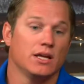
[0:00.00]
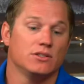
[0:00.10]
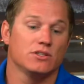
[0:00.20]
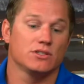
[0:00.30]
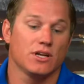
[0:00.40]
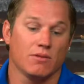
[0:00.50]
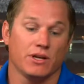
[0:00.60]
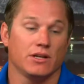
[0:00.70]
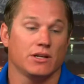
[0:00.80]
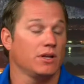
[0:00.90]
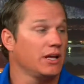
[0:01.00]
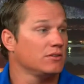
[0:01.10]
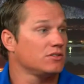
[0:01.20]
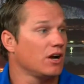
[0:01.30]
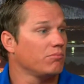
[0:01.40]
just come in and
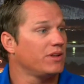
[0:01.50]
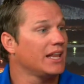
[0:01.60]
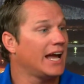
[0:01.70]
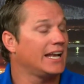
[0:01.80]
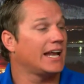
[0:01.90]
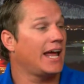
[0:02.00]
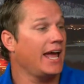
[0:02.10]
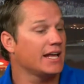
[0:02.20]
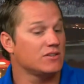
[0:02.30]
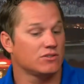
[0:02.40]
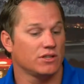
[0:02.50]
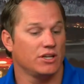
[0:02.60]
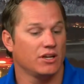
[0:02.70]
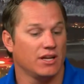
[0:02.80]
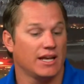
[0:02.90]
start planning ahead so that you
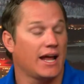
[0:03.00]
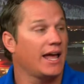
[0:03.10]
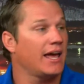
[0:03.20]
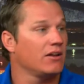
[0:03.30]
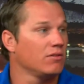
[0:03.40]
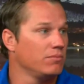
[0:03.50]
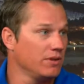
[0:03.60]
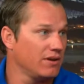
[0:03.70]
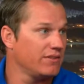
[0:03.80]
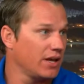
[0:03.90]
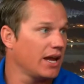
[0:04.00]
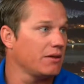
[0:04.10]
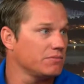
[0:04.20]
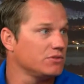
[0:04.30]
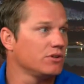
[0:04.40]
can get ahead of the of the
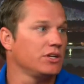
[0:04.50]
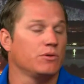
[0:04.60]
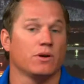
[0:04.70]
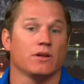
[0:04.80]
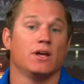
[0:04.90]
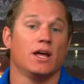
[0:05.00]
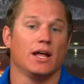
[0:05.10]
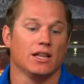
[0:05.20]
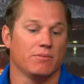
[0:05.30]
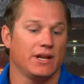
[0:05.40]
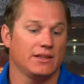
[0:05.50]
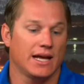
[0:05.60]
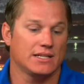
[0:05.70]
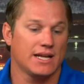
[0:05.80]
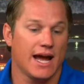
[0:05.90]
game so you want to eliminate
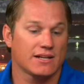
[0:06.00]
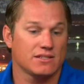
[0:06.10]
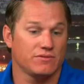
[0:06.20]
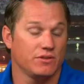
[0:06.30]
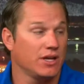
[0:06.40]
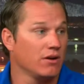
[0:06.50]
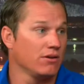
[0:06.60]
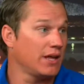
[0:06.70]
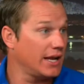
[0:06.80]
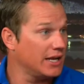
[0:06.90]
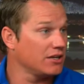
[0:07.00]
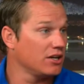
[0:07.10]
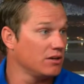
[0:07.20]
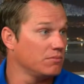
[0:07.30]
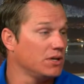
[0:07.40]
that tax if you or that
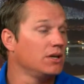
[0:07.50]
income